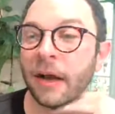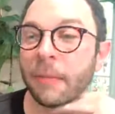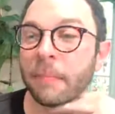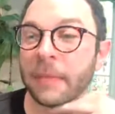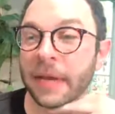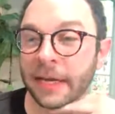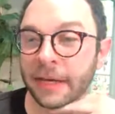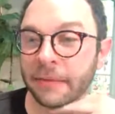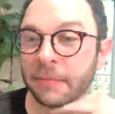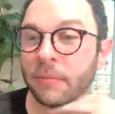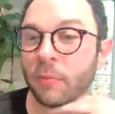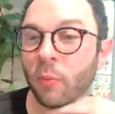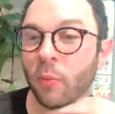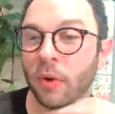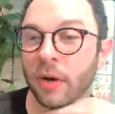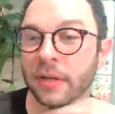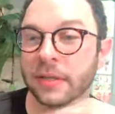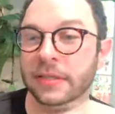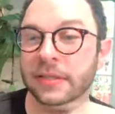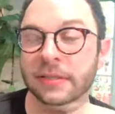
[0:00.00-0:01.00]
Met him
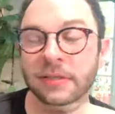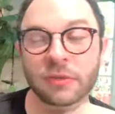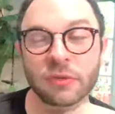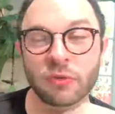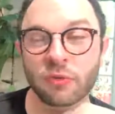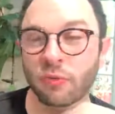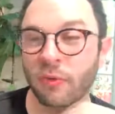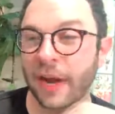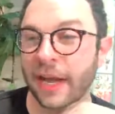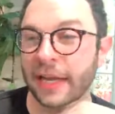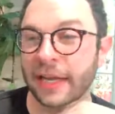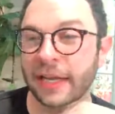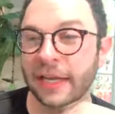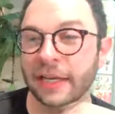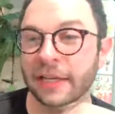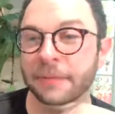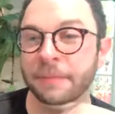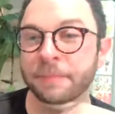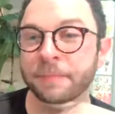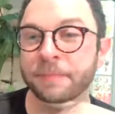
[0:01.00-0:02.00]
once, great
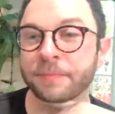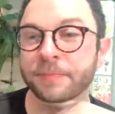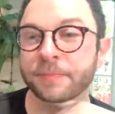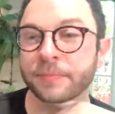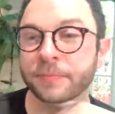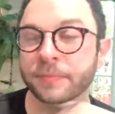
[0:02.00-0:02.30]
kid.